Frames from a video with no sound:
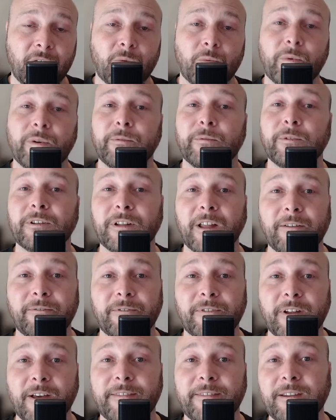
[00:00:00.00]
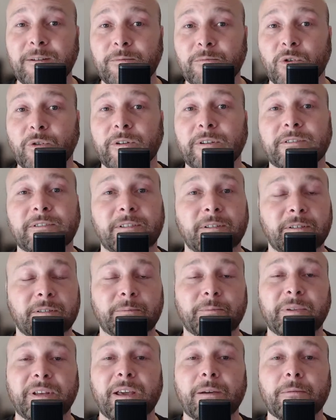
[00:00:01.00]
We would love nothing more to
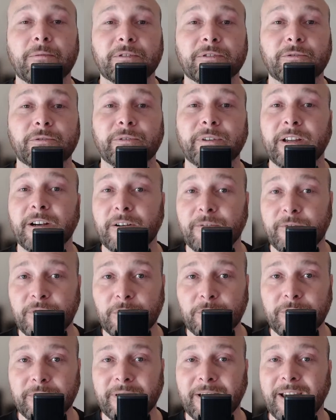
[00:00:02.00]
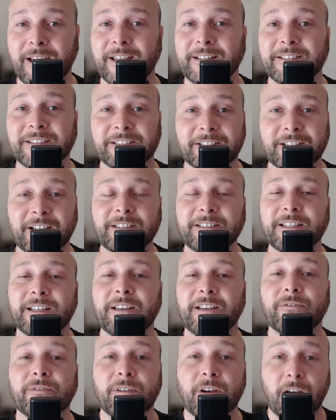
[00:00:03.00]
be able to interview and discuss
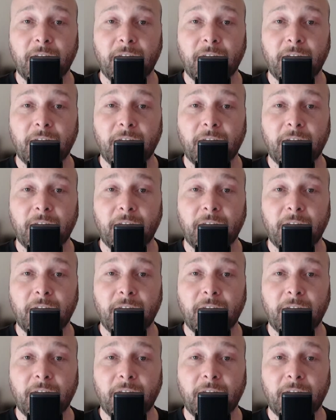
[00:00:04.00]
if